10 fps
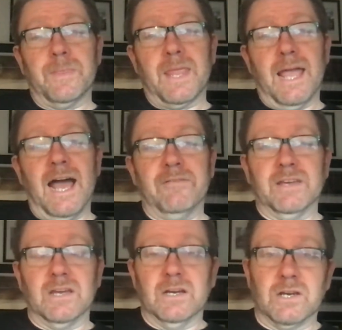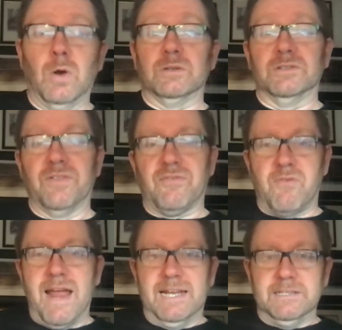having a golden
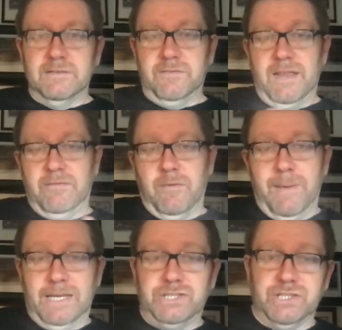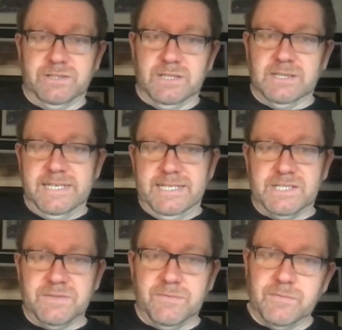thread of information that
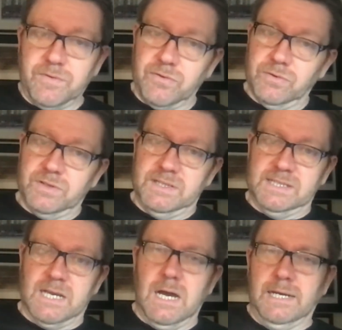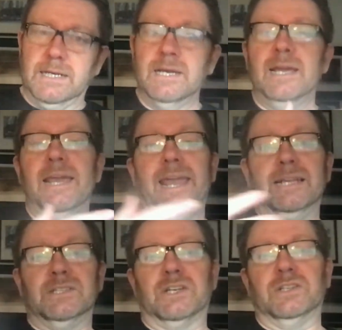leads through the design
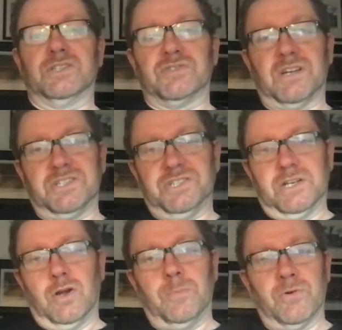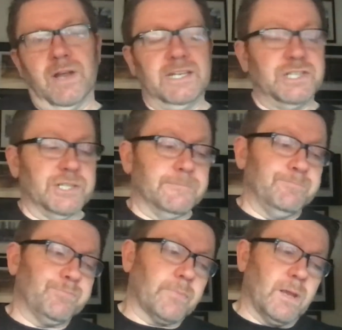into construction and operation,
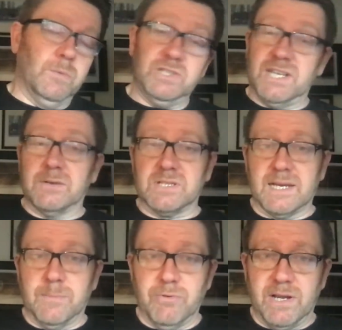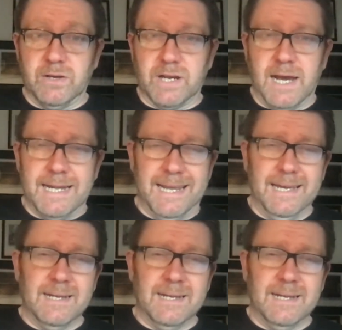which sounds like a pretty good idea.